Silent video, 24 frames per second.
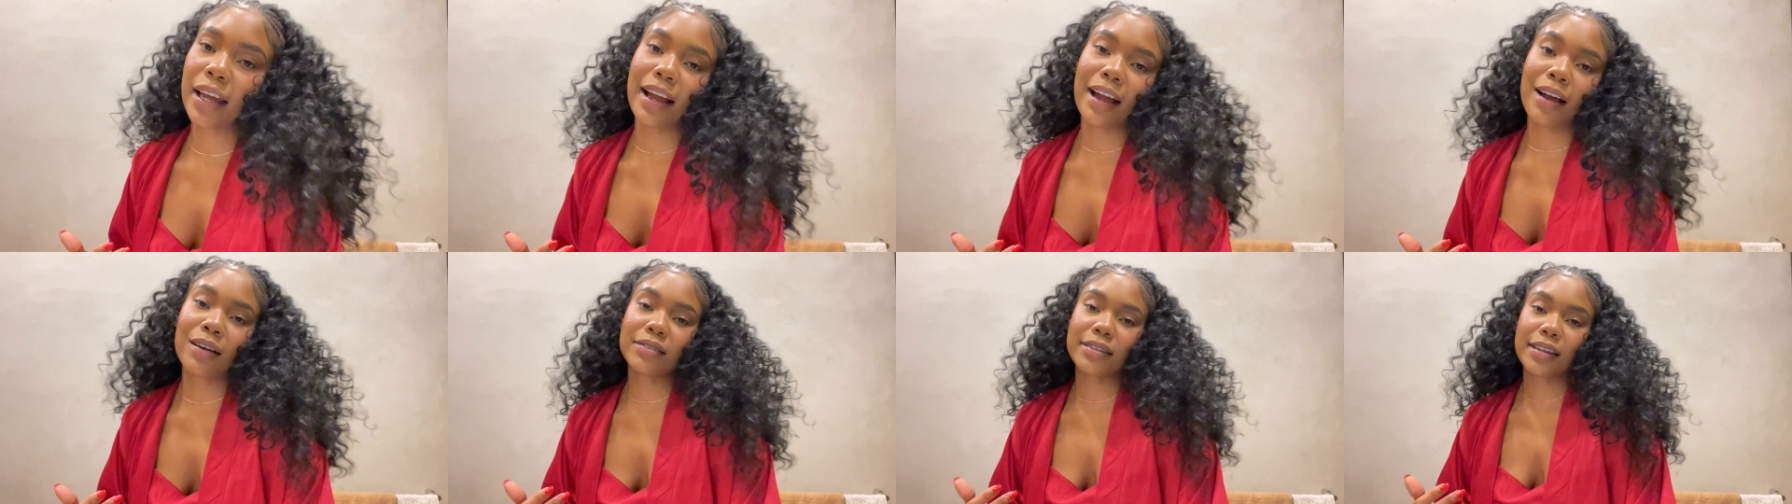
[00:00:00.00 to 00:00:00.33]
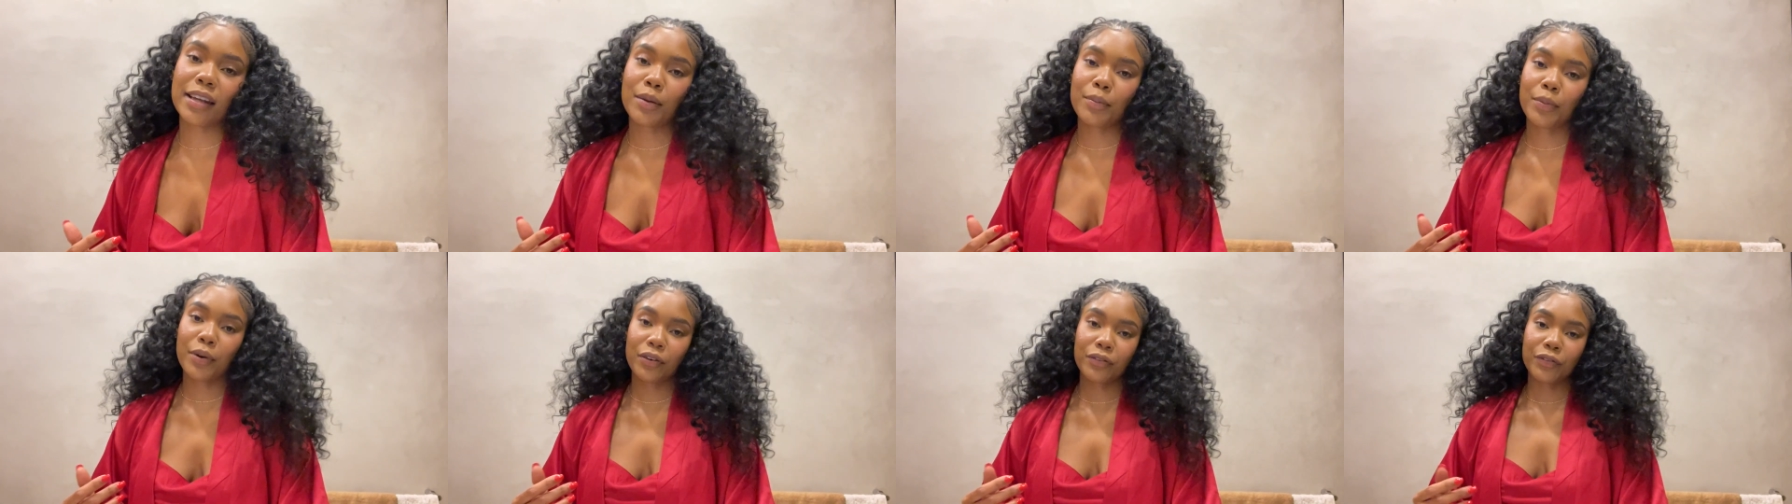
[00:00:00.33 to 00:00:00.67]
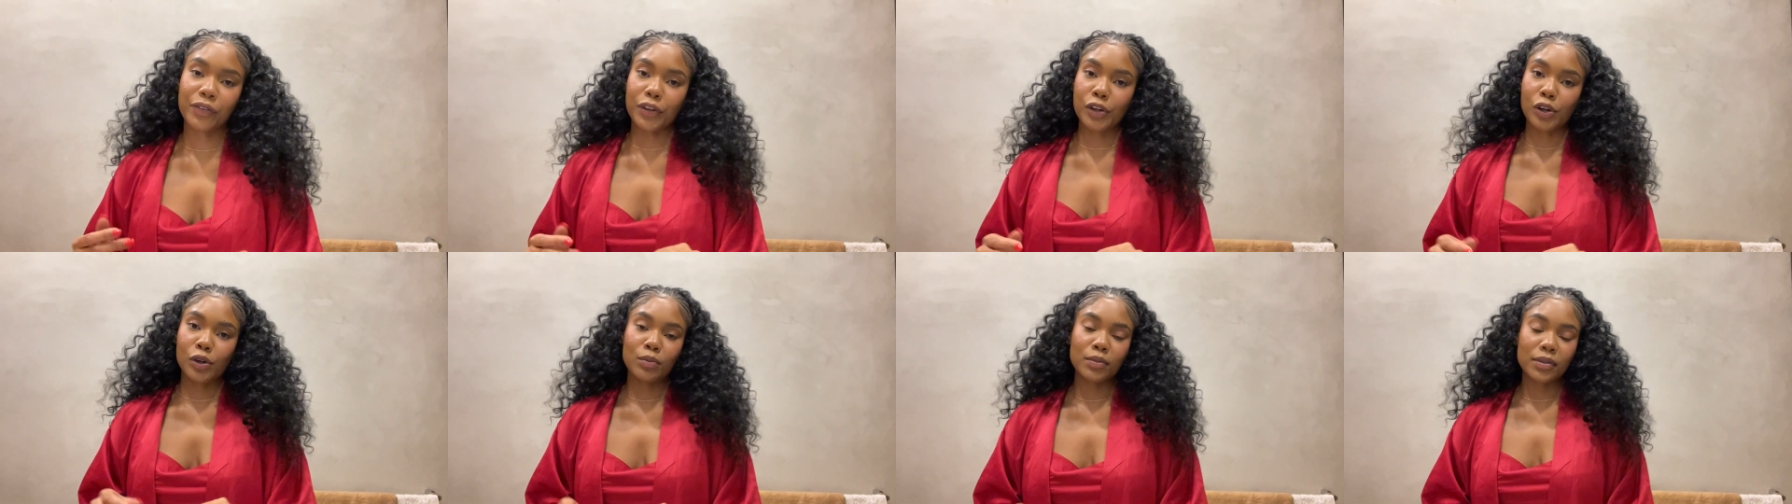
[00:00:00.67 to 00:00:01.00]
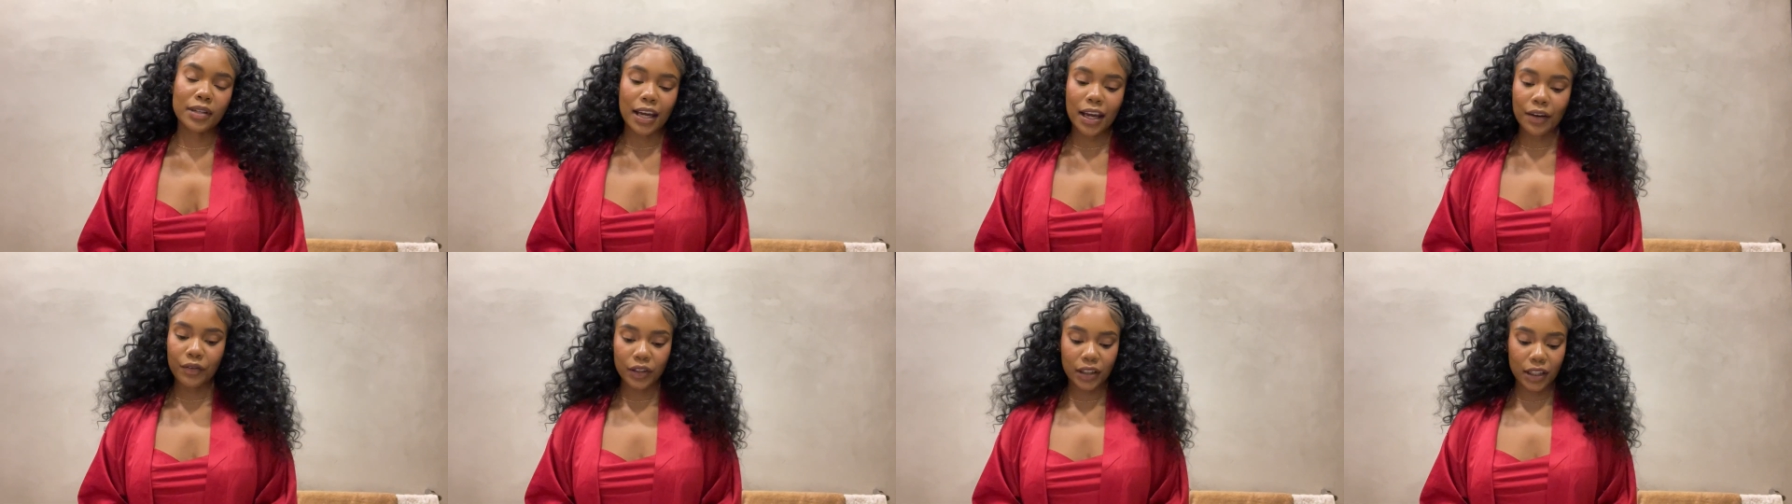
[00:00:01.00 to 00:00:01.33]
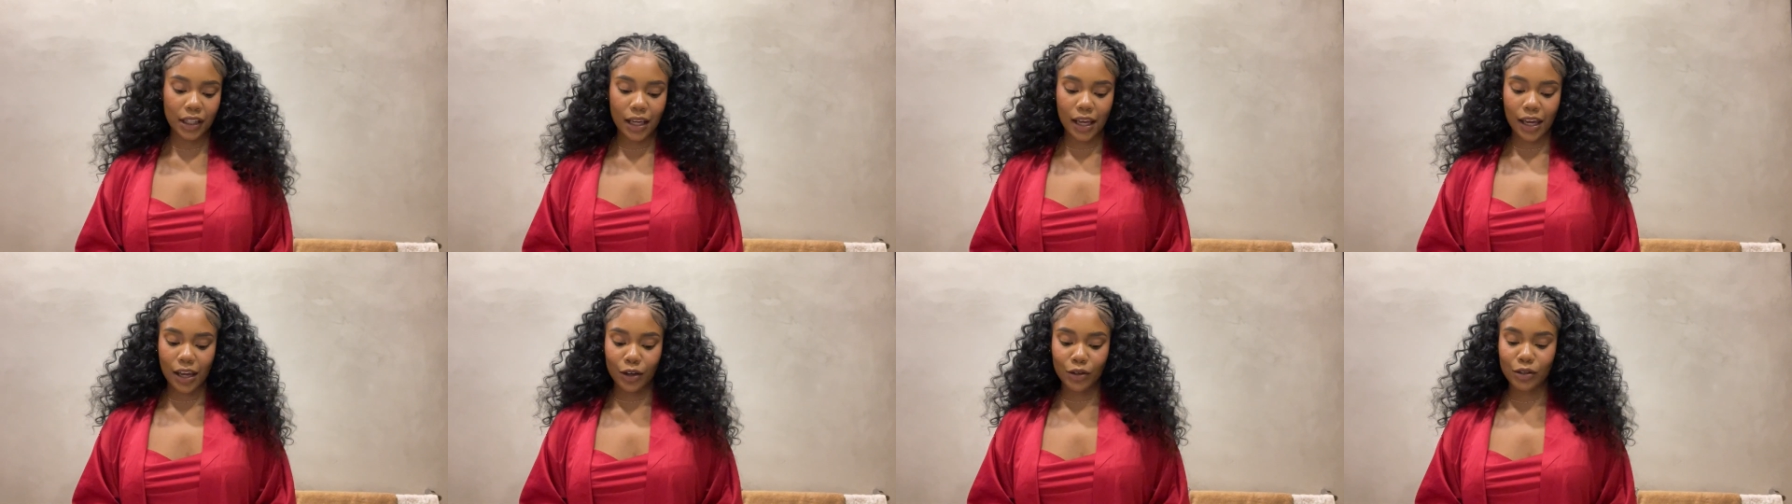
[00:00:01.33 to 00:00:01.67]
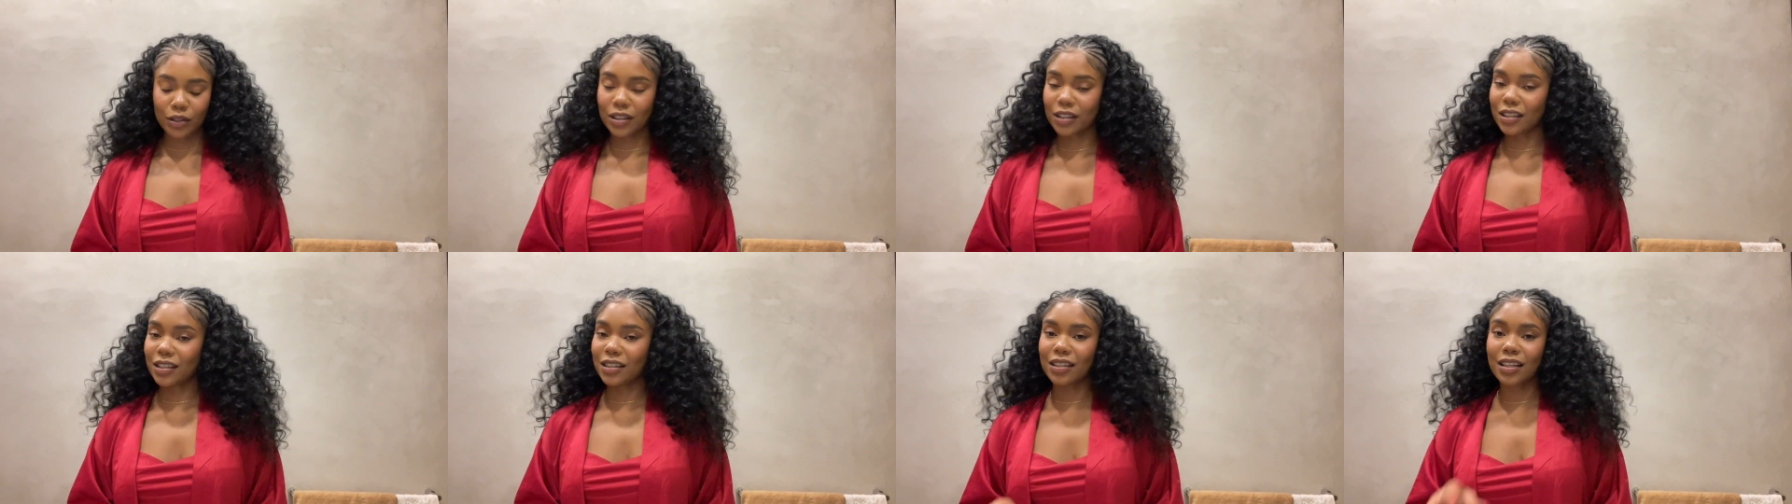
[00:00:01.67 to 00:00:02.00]
Like, outside of perfumes, everything
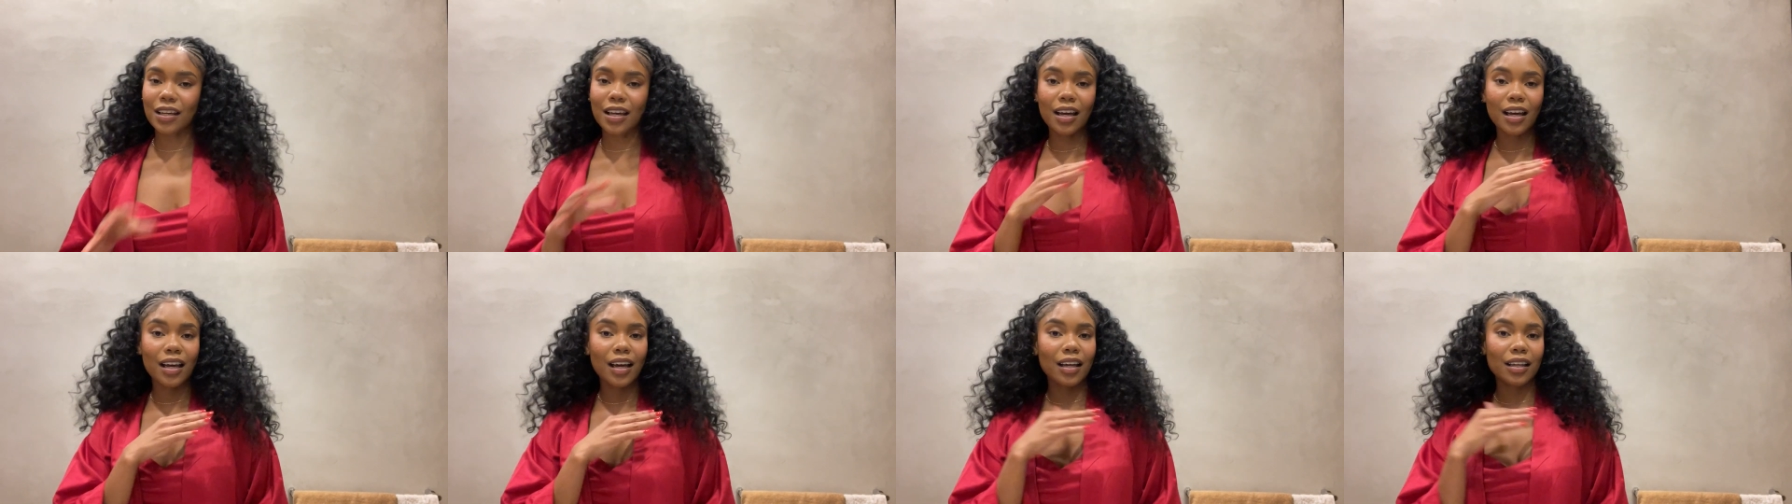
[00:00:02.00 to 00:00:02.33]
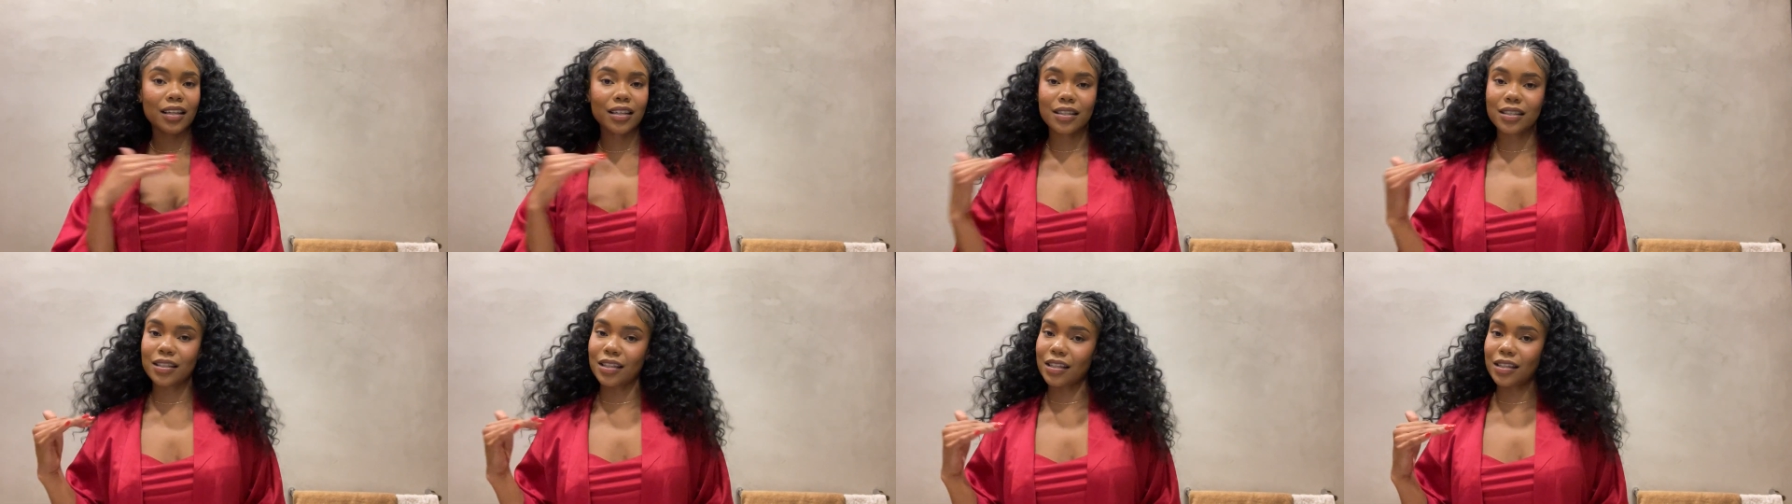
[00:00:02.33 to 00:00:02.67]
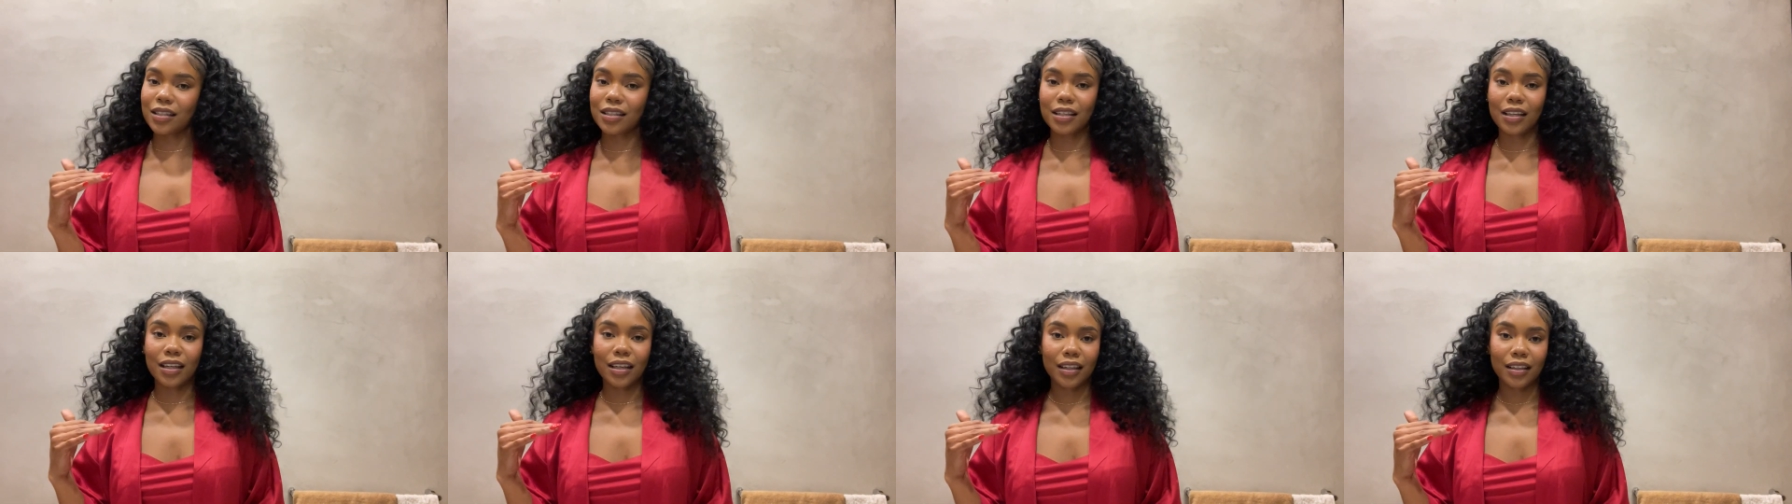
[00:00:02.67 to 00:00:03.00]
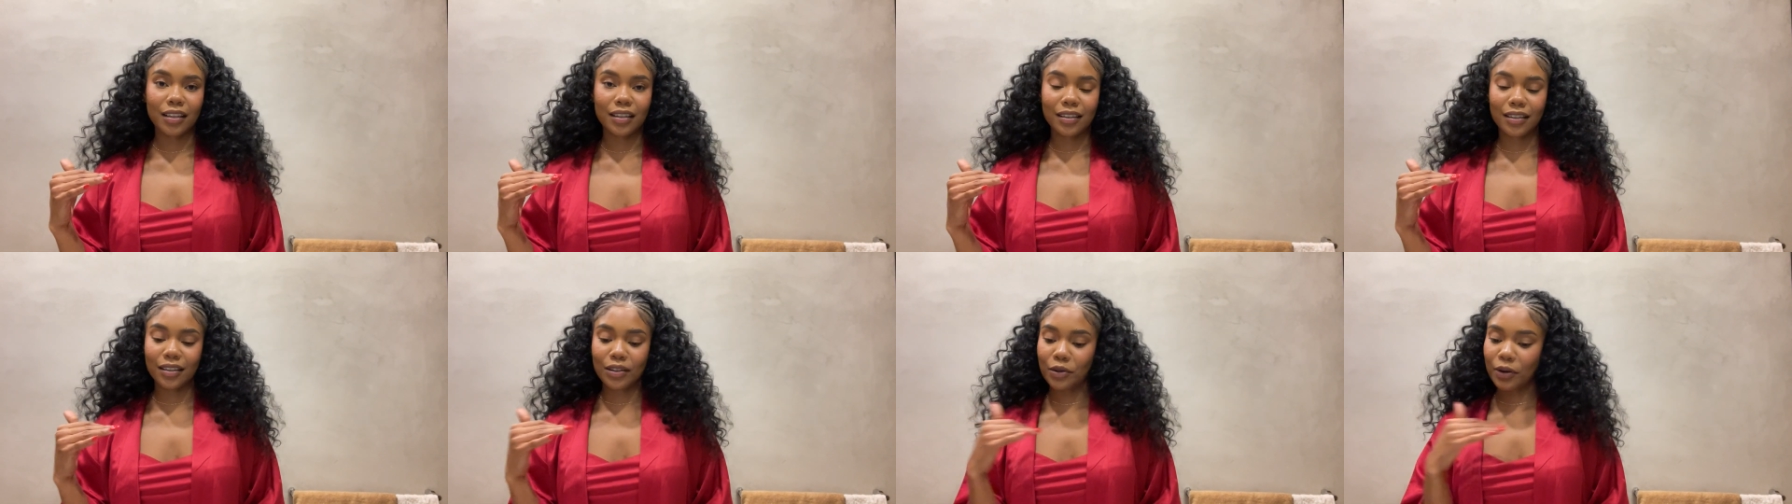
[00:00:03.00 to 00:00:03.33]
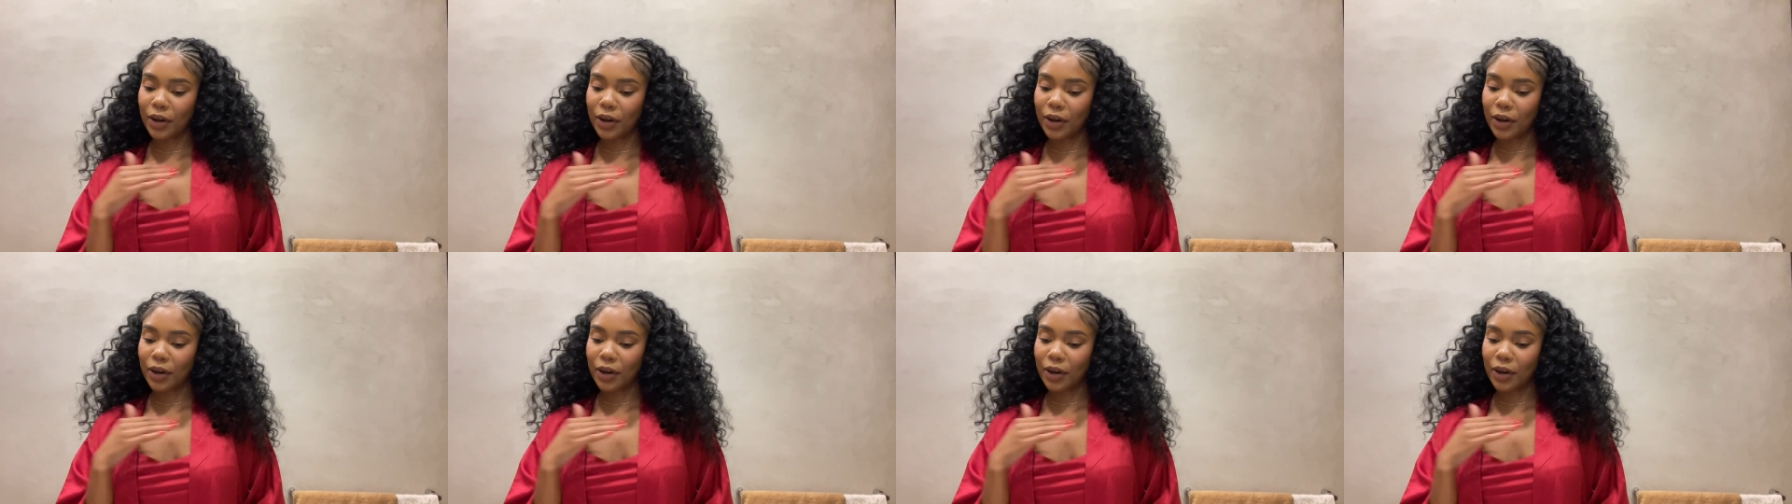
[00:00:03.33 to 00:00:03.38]
else is unscented.